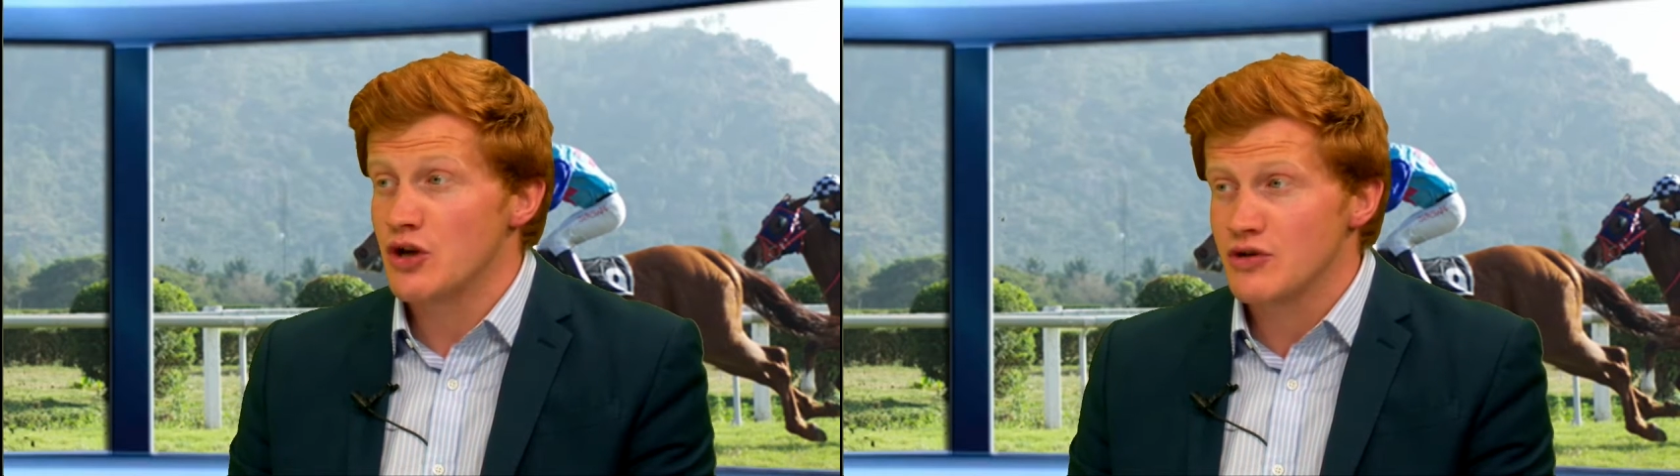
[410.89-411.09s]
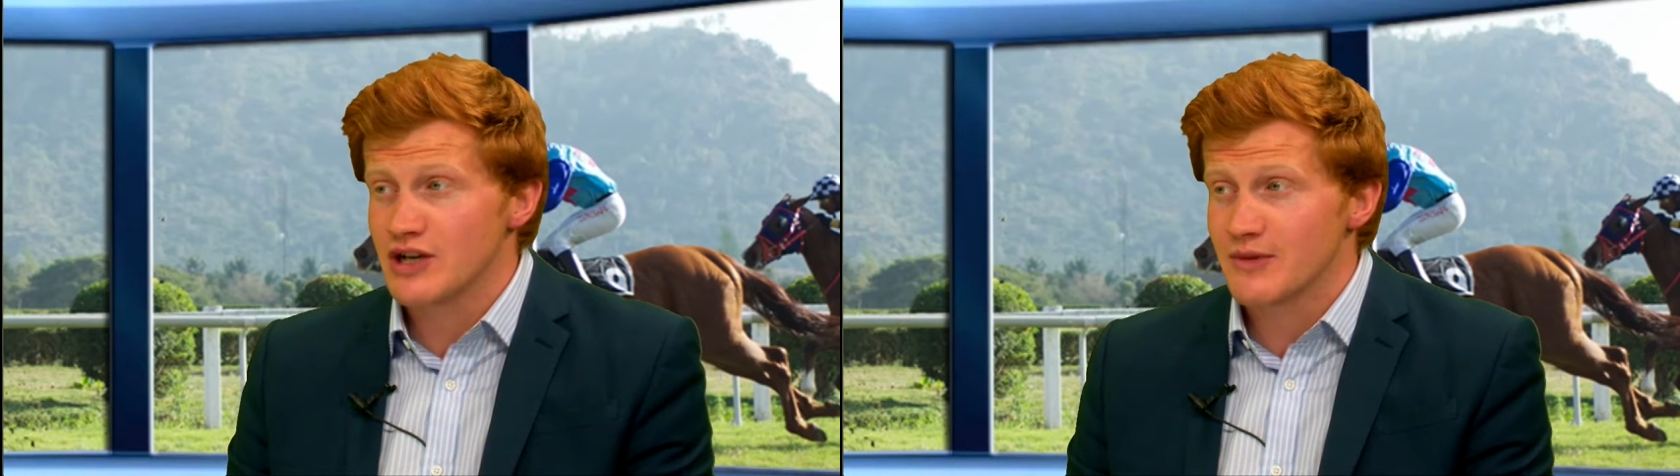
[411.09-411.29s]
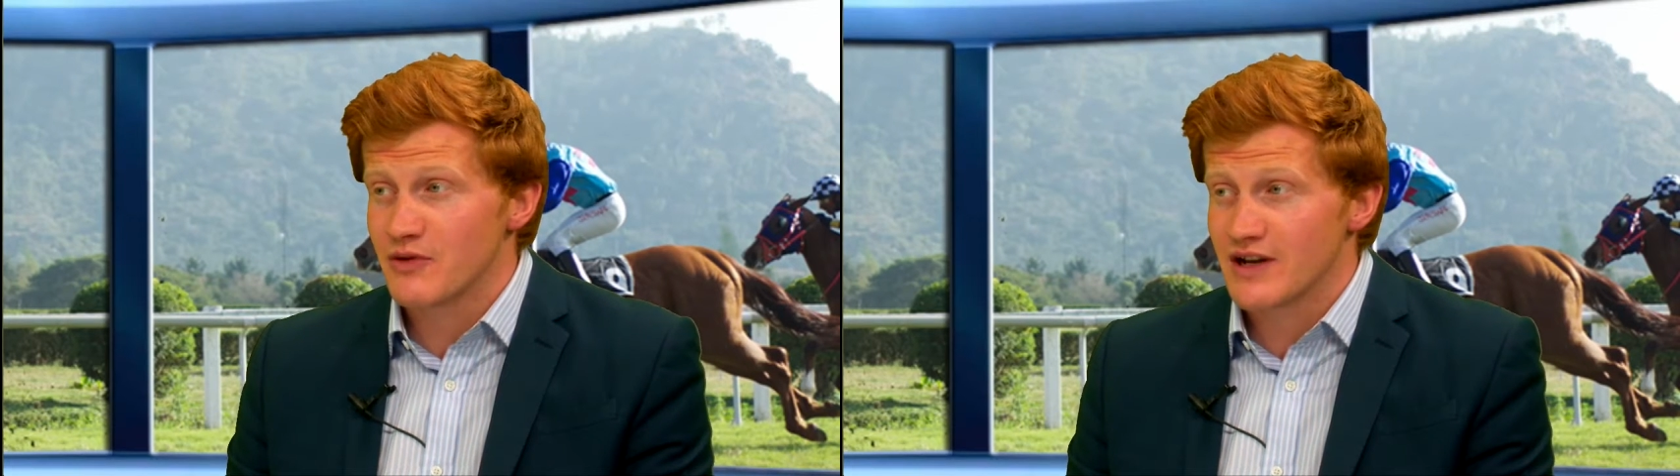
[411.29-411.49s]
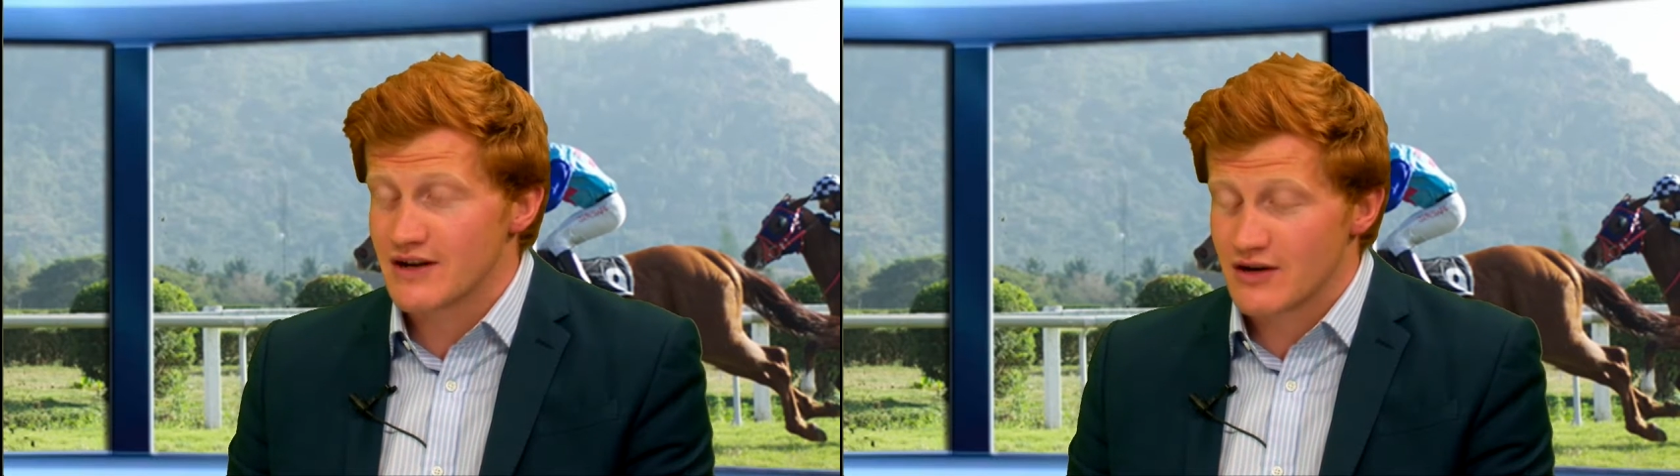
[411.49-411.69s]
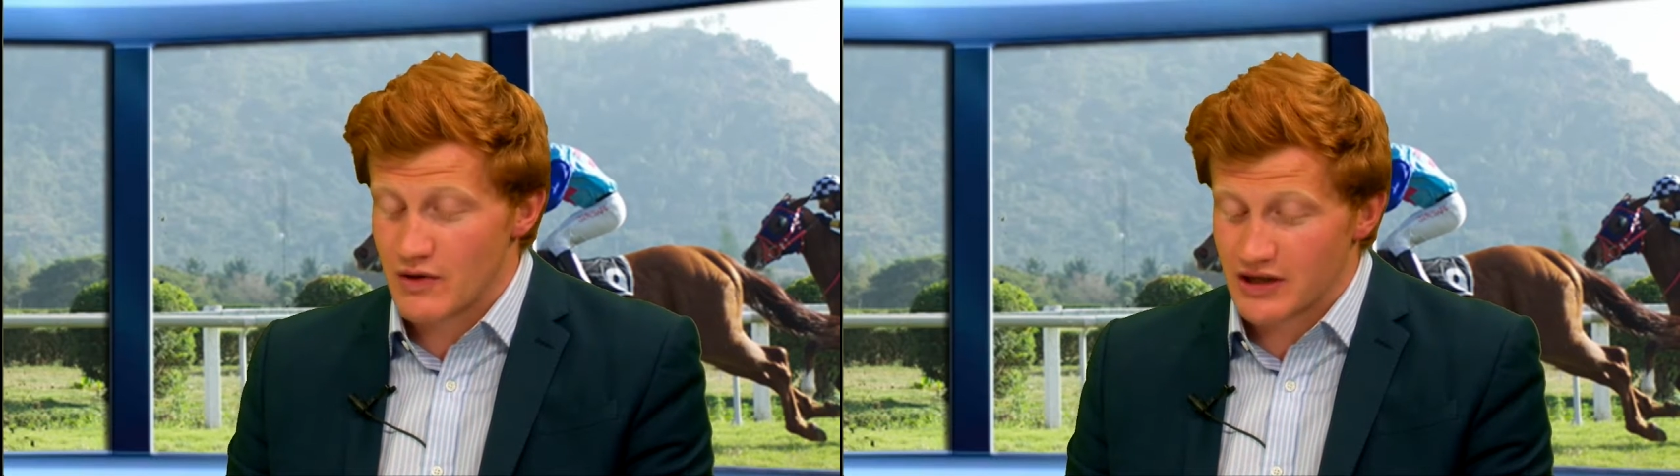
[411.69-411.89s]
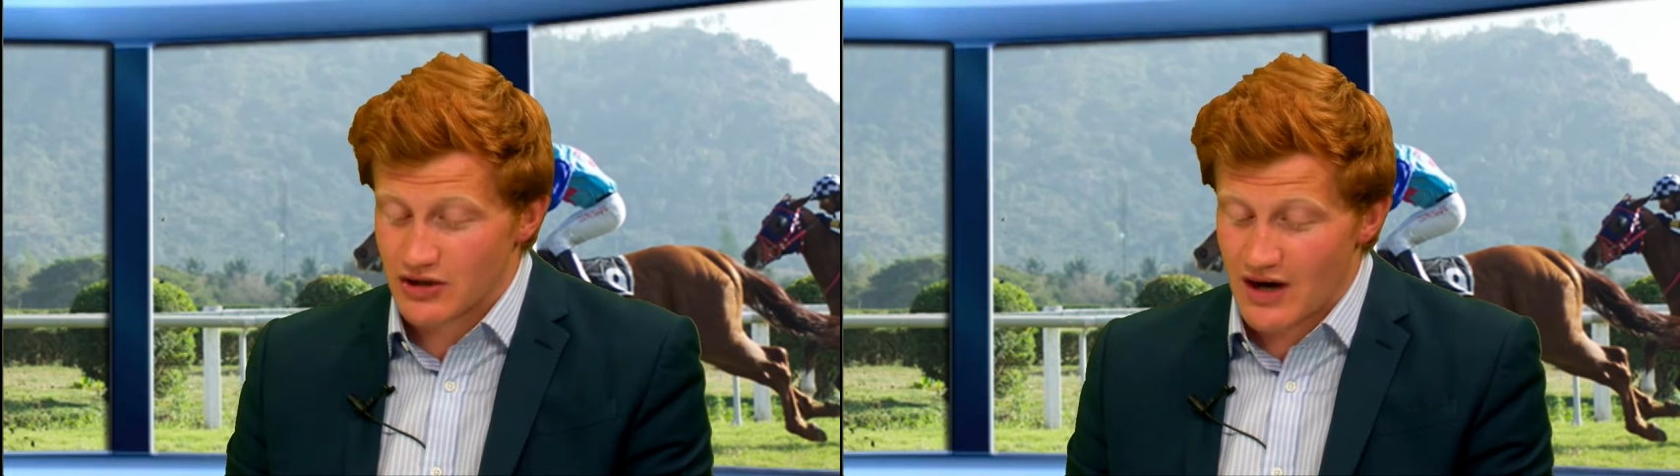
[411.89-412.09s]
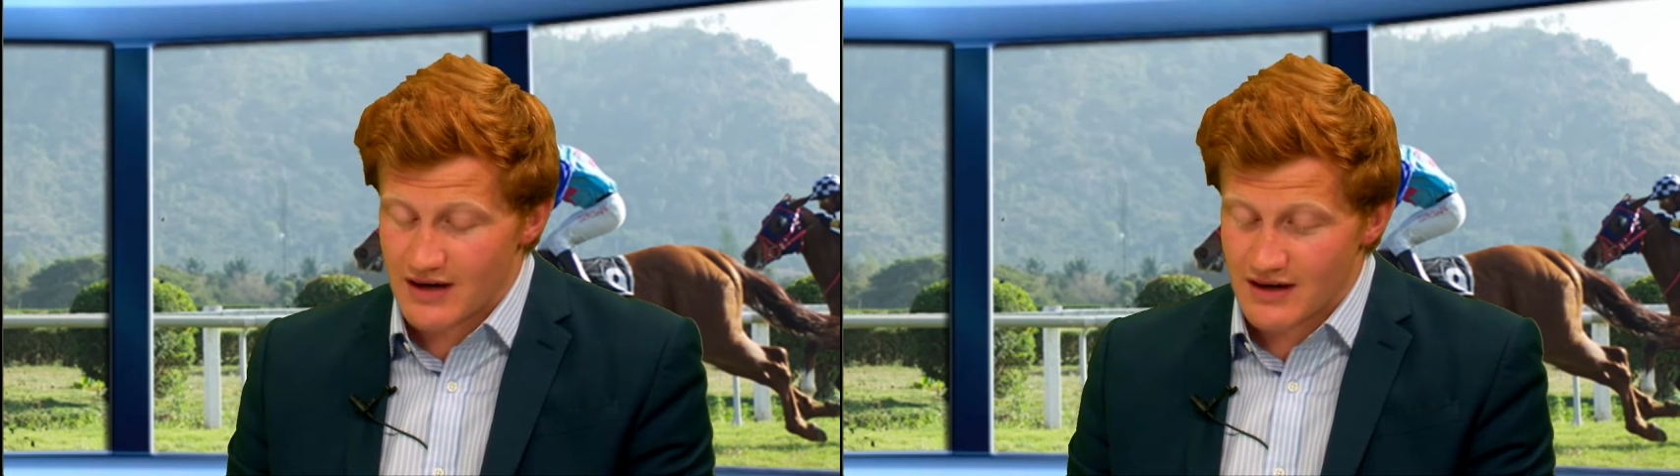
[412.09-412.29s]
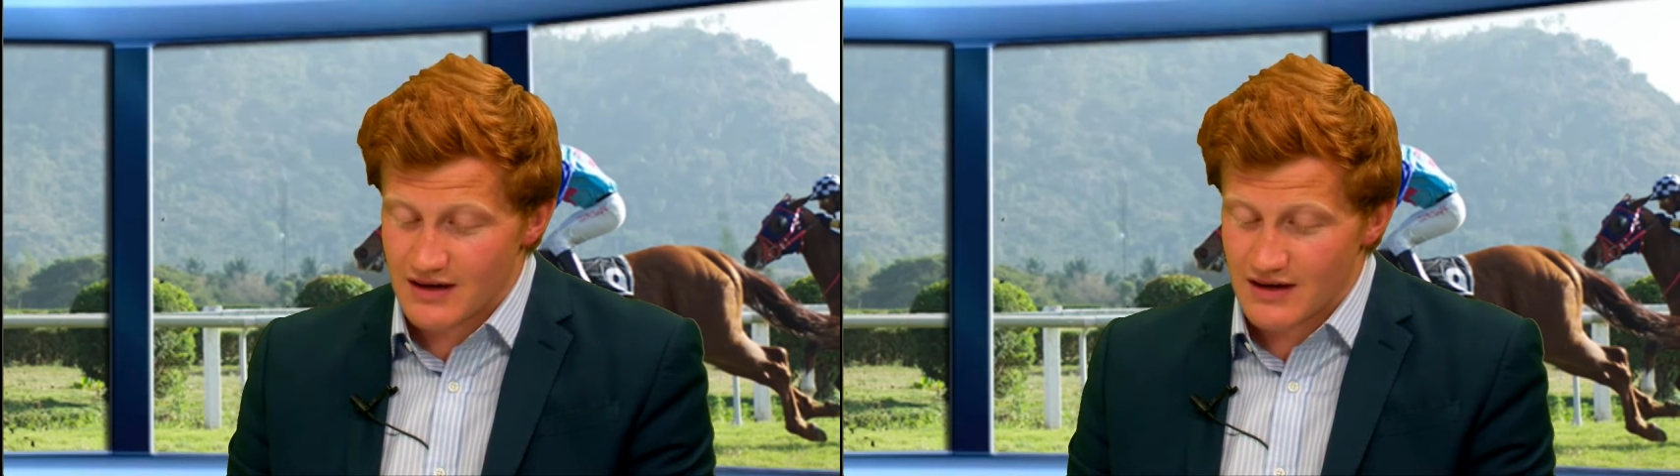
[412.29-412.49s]
Usually a pretty quick
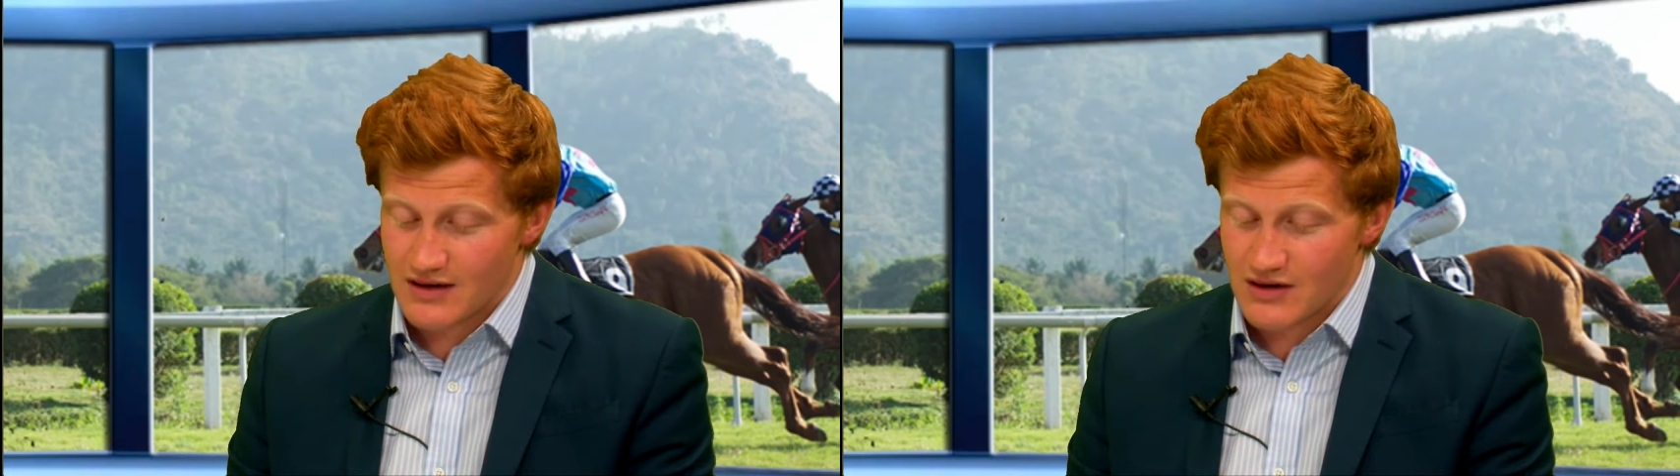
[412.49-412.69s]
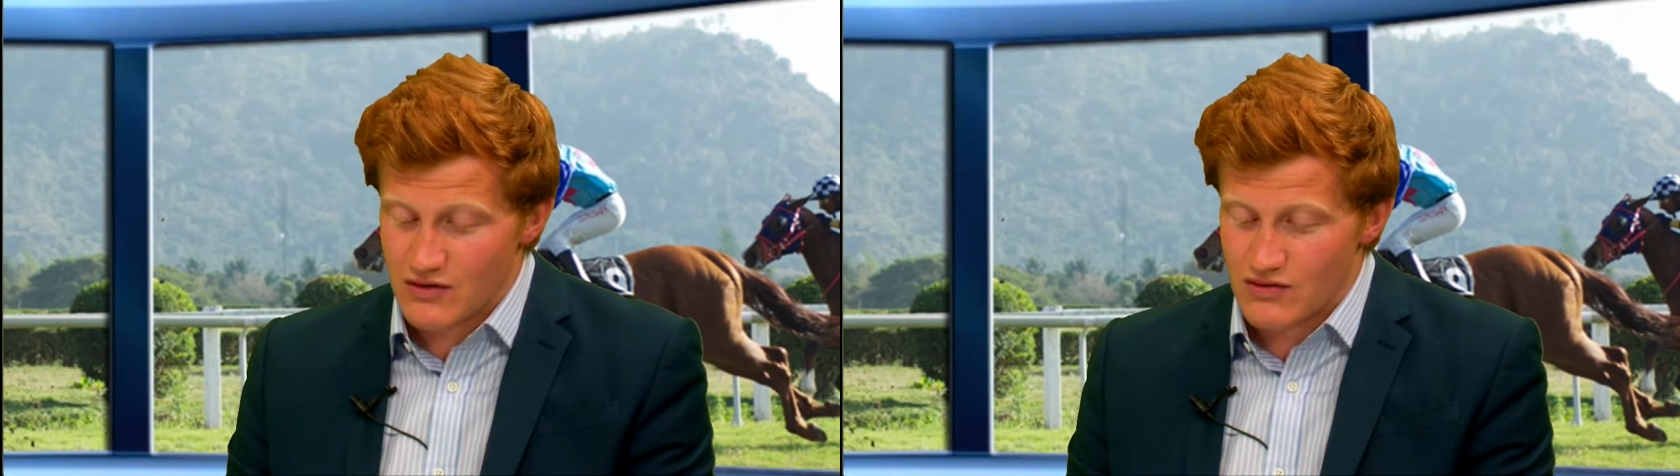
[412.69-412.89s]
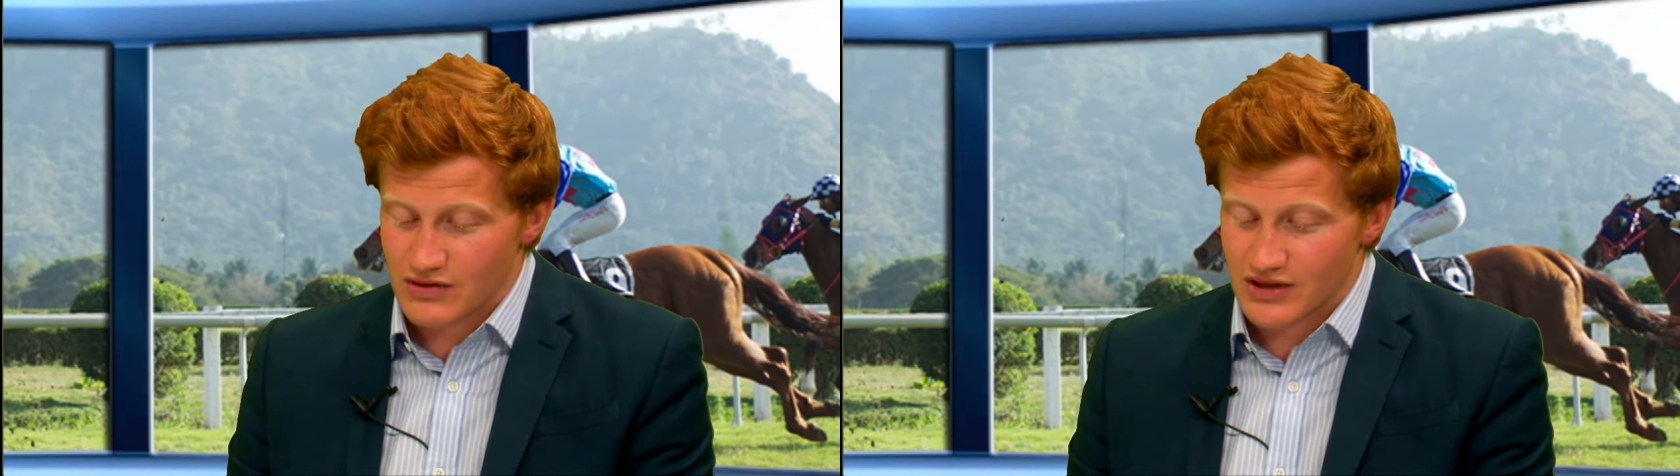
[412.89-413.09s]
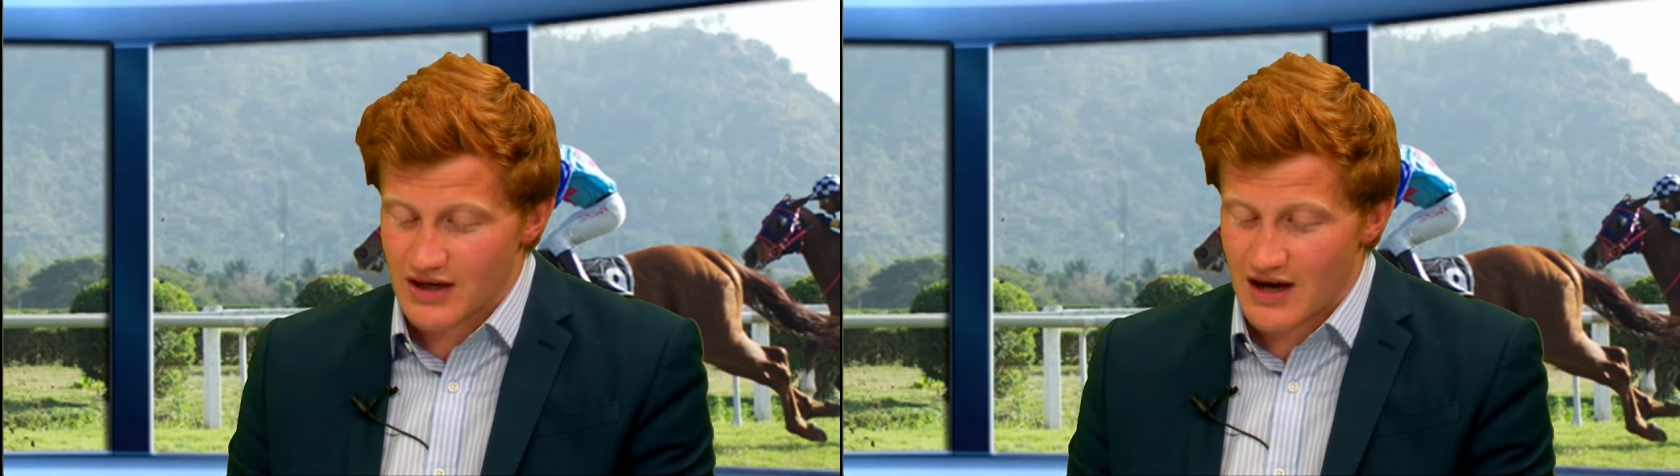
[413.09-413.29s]
draining course